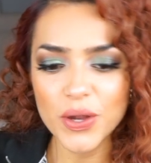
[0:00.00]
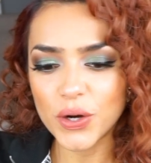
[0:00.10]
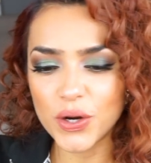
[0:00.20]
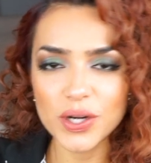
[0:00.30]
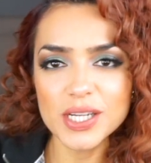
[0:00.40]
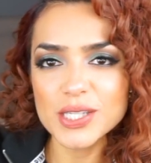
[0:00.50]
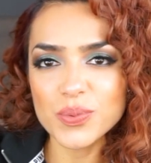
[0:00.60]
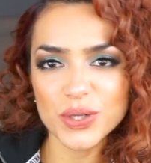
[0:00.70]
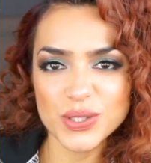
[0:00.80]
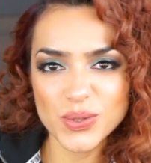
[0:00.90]
curlies
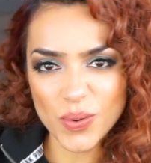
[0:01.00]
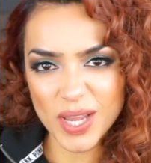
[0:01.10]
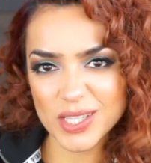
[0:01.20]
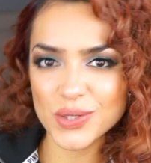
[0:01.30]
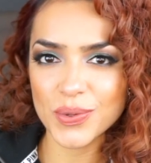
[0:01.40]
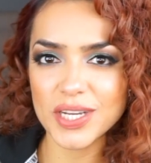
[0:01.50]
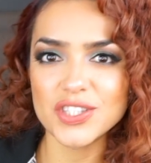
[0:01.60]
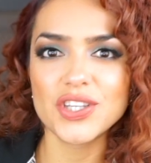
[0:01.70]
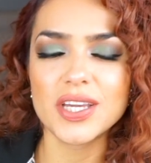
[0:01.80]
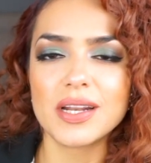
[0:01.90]
were so like
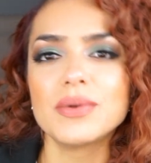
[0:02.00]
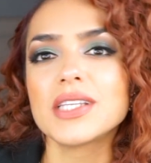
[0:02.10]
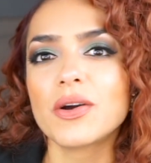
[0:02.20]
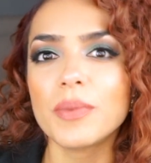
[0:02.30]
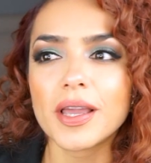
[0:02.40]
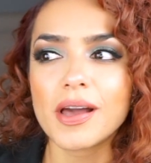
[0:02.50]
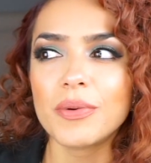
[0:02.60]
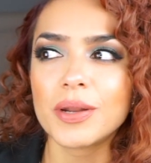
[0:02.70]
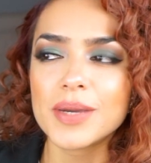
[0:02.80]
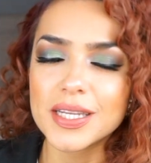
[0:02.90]
scrunchy, and I was like, oh my god,
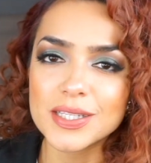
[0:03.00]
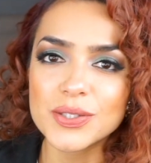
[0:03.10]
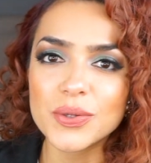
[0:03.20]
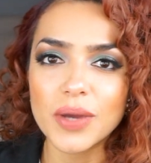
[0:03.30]
what am I gonna do?